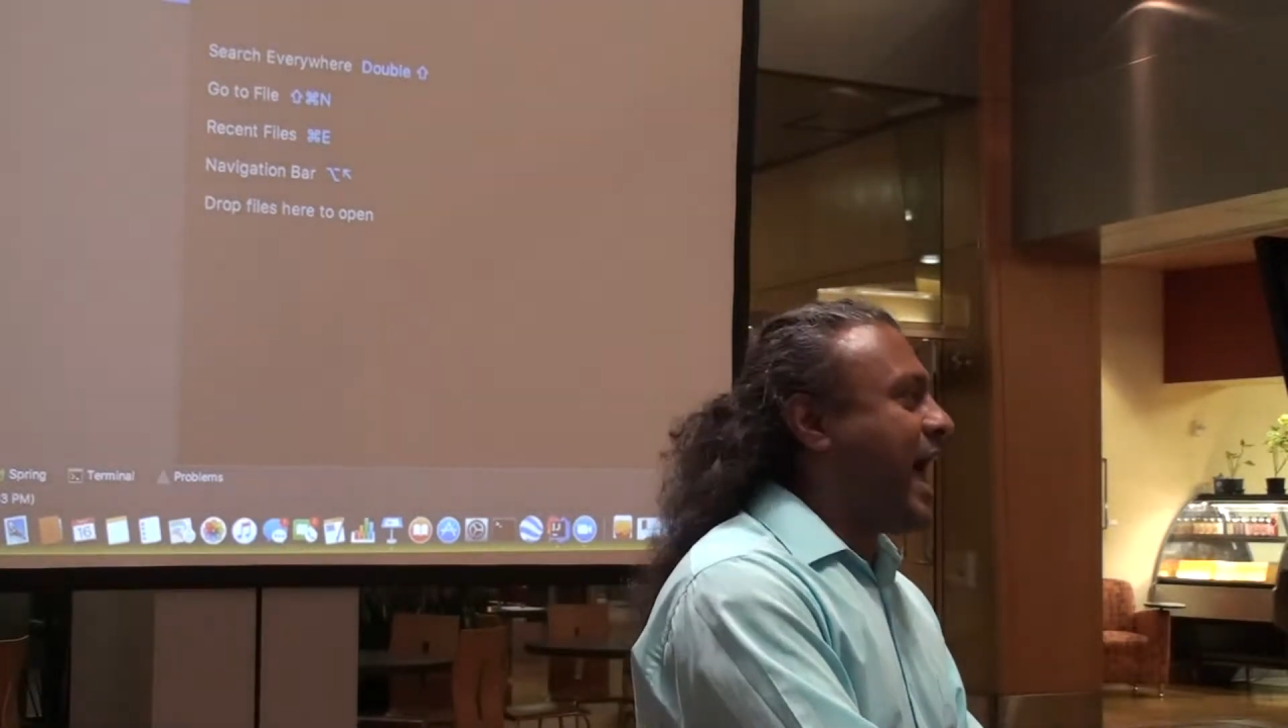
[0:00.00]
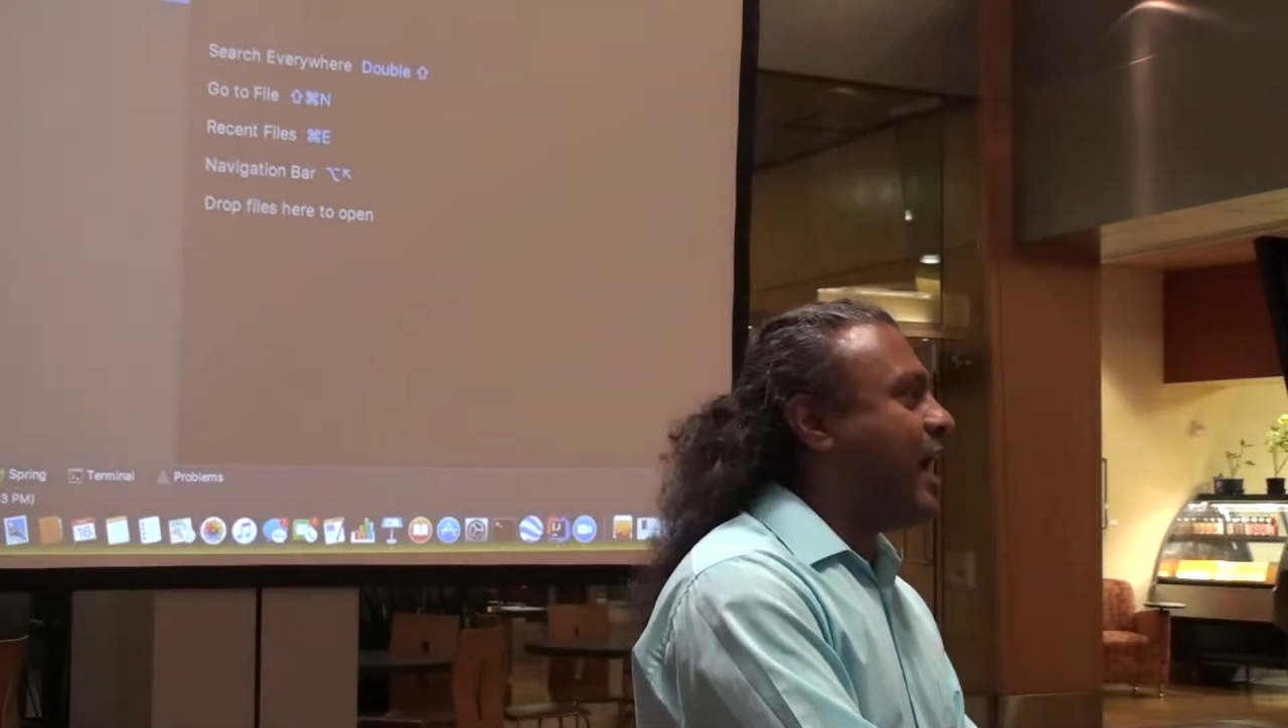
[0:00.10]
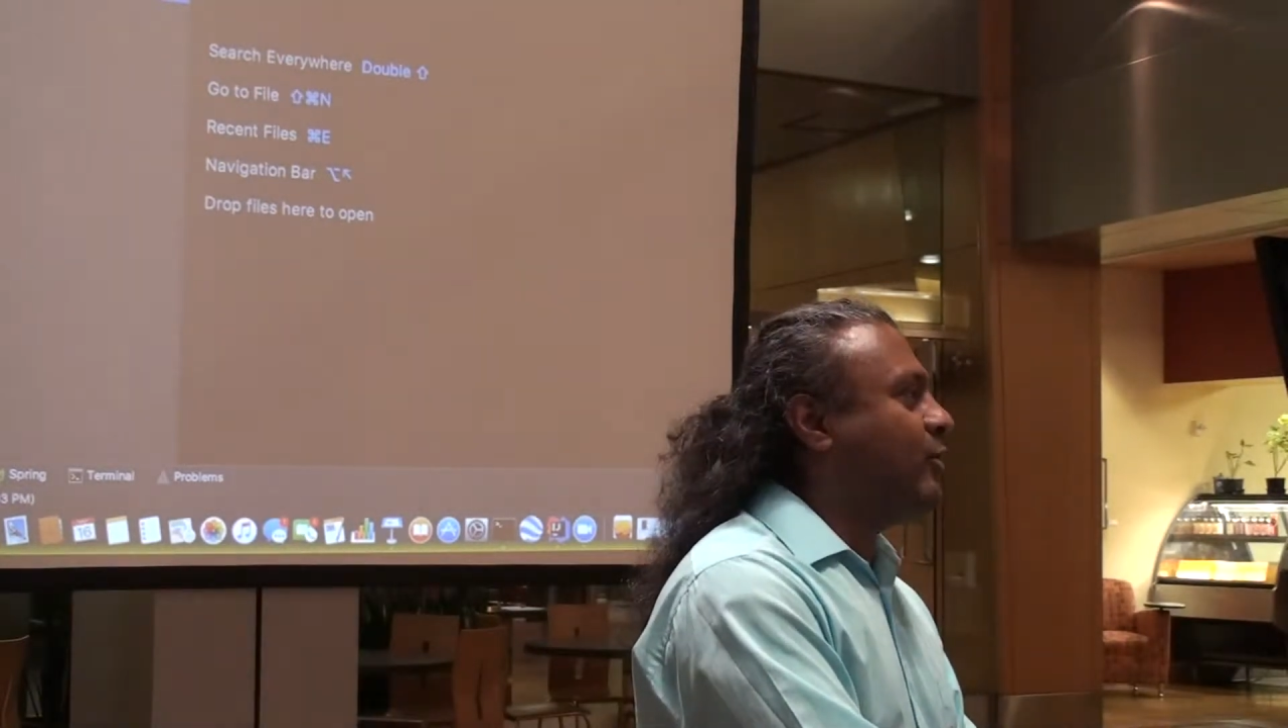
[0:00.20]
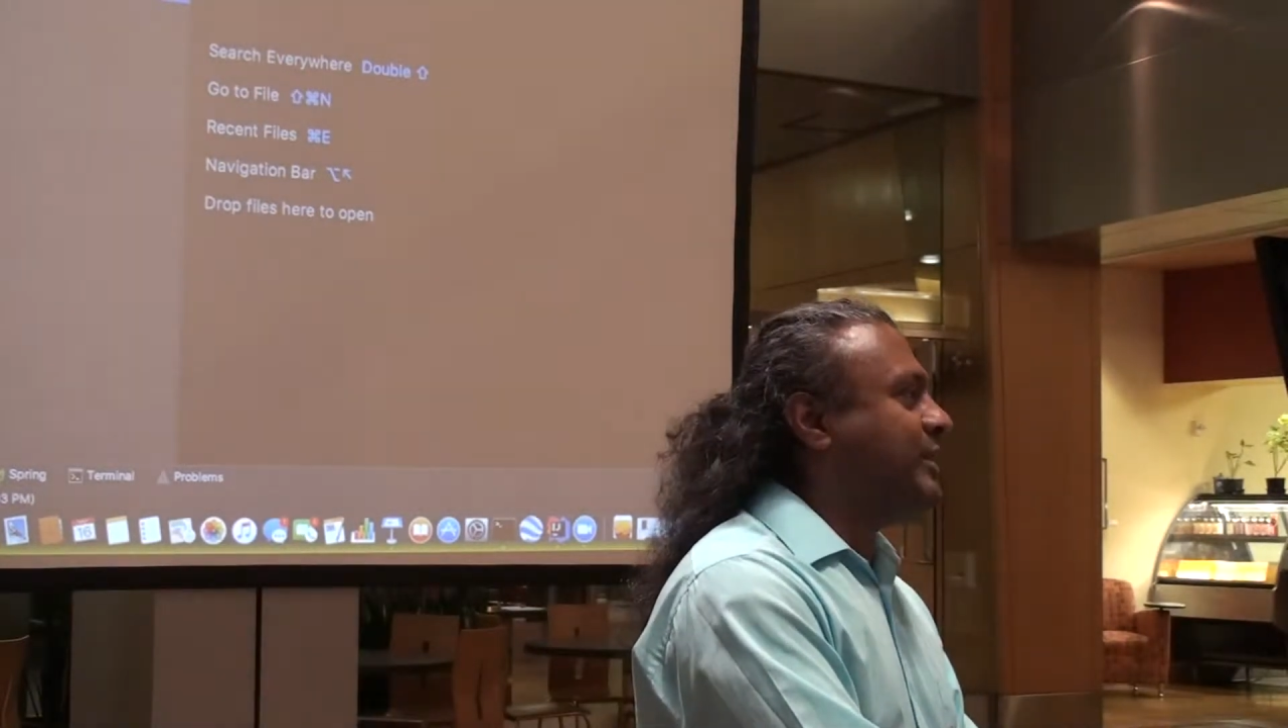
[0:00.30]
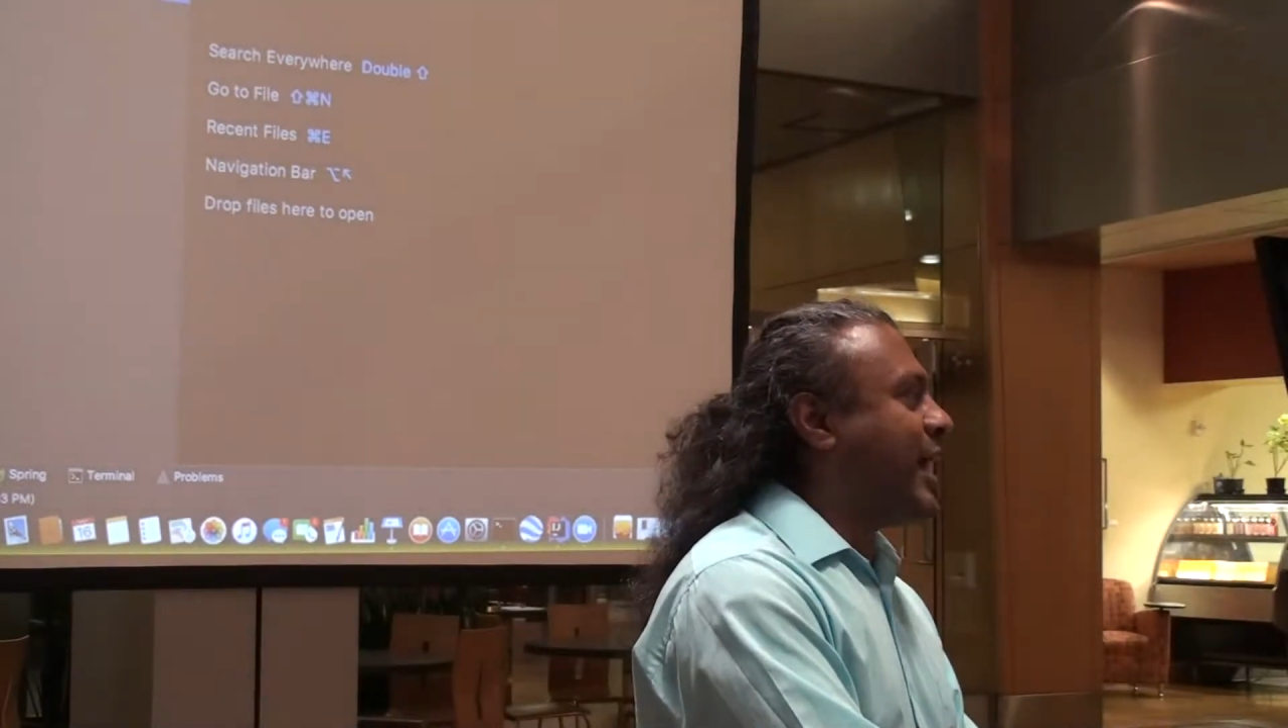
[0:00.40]

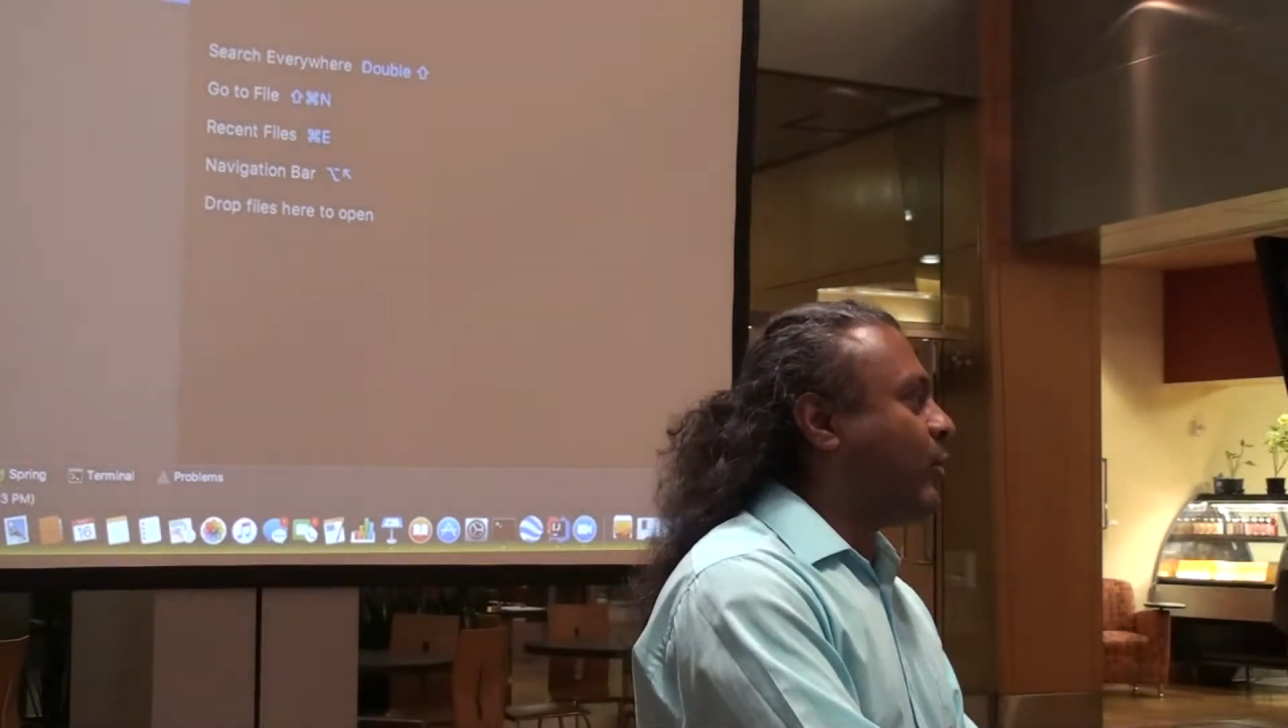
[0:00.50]
How would that